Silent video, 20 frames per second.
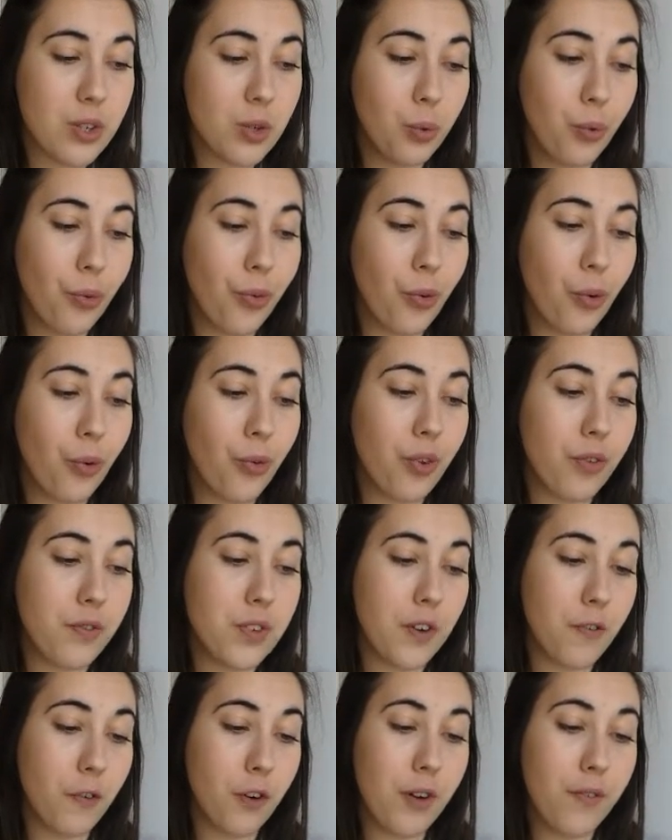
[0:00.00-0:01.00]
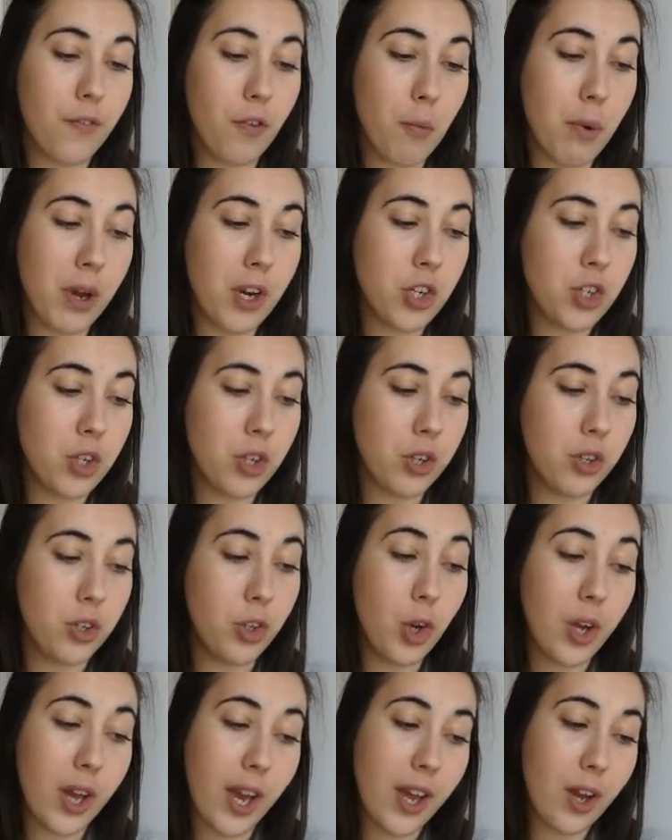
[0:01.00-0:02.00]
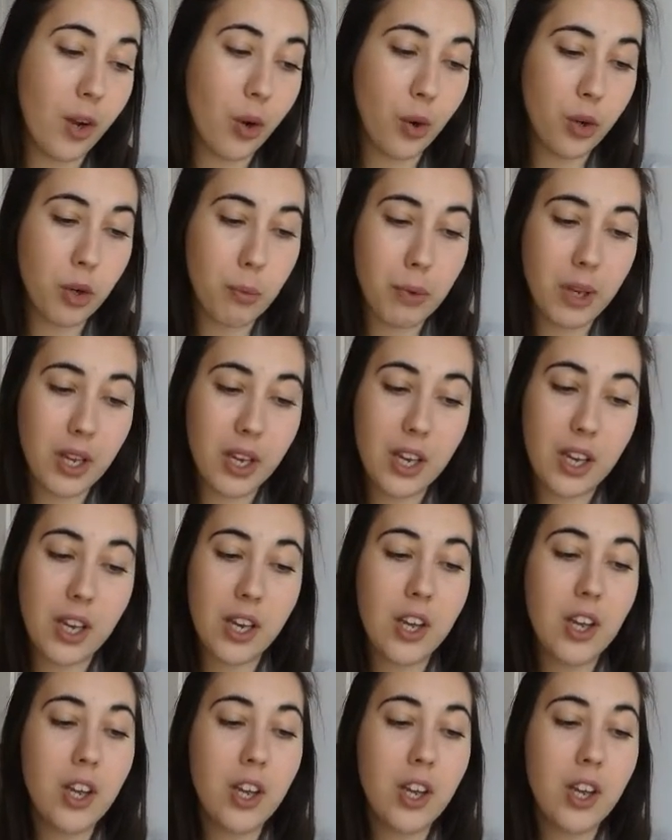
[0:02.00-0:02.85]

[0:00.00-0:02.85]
all sorts of different information, UK economy,